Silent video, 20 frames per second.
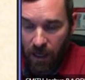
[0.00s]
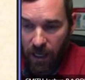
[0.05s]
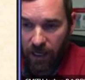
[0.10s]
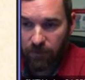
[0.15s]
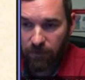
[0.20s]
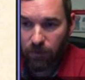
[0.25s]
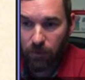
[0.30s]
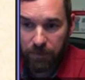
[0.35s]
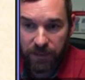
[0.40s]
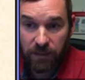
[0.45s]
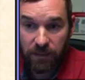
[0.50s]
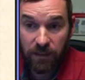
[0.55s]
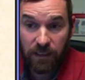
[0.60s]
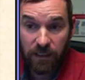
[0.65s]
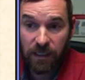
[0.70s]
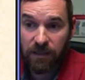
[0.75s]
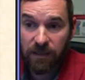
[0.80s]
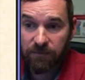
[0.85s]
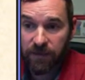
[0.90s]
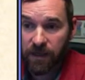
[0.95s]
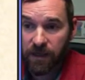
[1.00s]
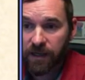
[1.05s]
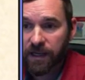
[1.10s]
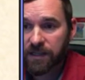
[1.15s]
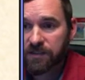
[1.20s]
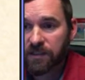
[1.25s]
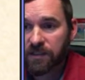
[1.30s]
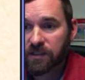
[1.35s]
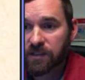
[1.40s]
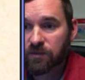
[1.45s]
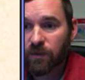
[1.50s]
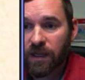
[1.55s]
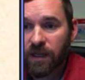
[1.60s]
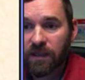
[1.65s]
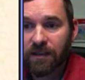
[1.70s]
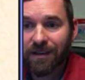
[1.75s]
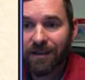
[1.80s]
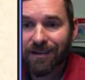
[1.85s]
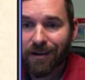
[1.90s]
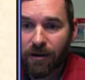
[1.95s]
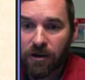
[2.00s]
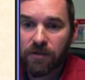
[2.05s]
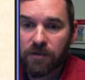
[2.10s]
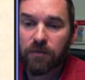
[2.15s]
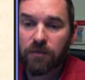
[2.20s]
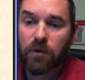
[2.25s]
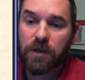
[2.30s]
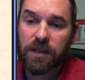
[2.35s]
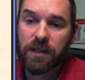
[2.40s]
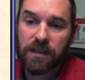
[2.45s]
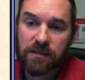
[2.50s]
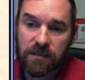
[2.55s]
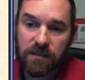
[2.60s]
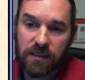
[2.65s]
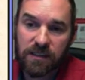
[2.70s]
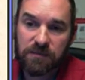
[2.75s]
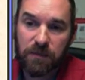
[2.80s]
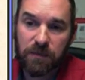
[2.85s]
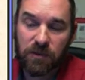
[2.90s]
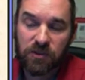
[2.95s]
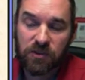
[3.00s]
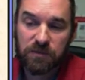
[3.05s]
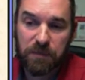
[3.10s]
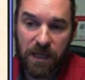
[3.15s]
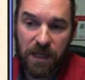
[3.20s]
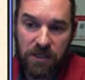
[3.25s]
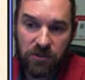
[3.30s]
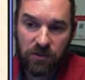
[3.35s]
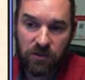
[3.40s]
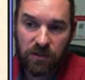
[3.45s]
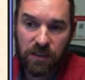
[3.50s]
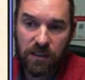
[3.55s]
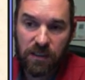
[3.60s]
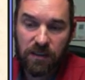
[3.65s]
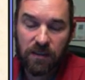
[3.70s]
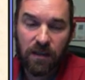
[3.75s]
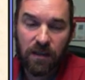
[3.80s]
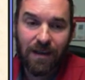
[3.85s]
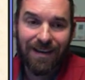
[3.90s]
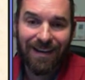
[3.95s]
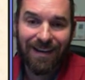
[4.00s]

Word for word: And we'll be looking at variation as well in carnivore densities, both spatially